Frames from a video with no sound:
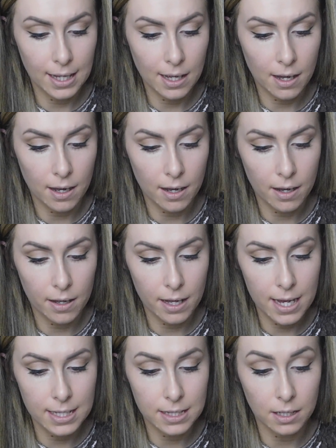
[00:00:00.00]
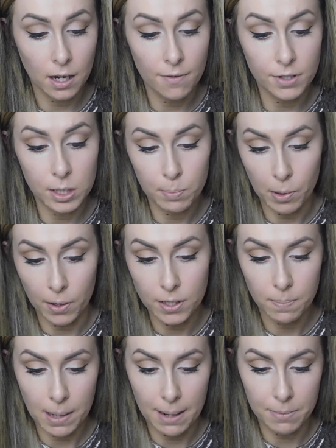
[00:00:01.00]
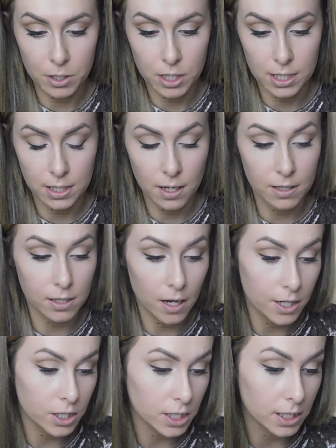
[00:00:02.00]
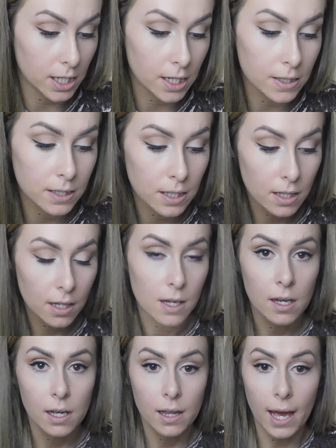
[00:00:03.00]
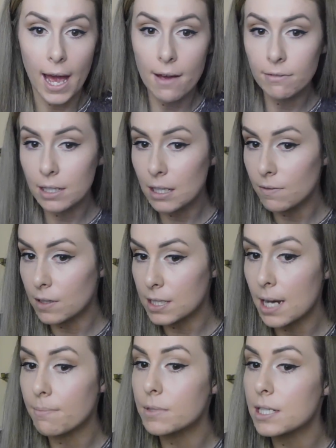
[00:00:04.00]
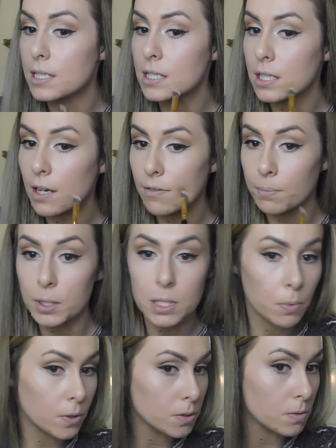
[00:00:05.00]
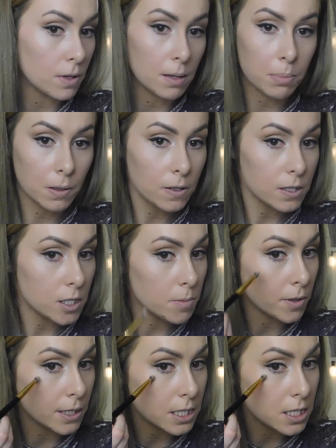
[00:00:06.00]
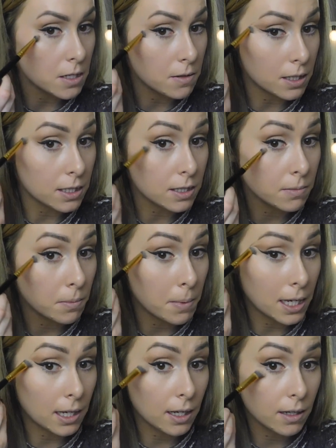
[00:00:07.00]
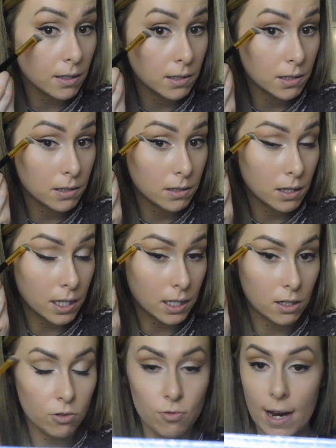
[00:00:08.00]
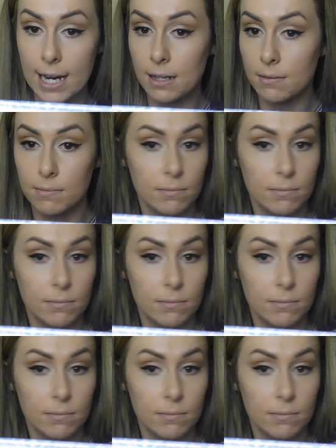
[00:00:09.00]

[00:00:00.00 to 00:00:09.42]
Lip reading: It's to cover spots, blemishes, and under eyeshadows. I haven't even attempted to cover my spots with it because, to be honest, I don't think it's going to make like a great